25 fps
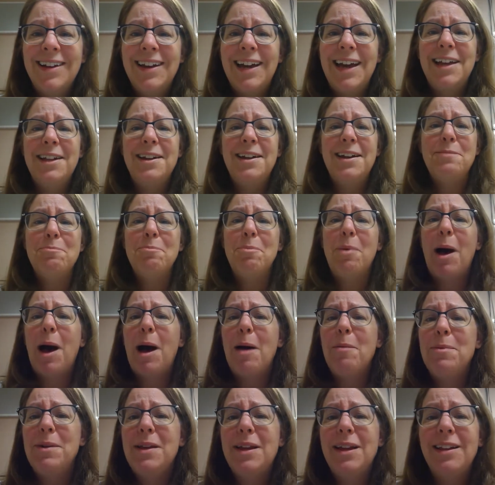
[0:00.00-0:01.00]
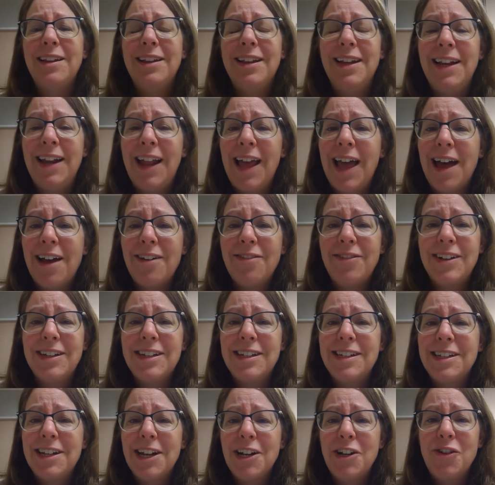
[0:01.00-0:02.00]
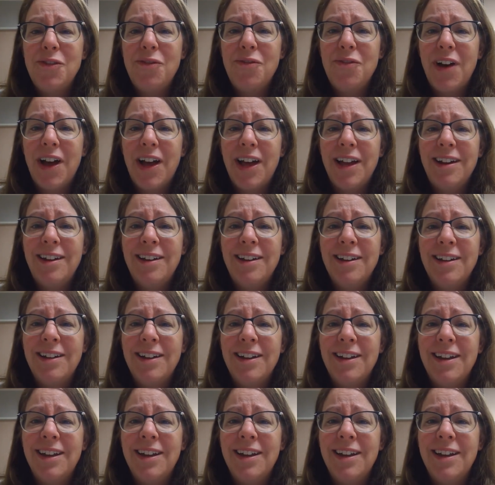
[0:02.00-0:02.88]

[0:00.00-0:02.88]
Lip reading: and Poppy and Lina having such fun.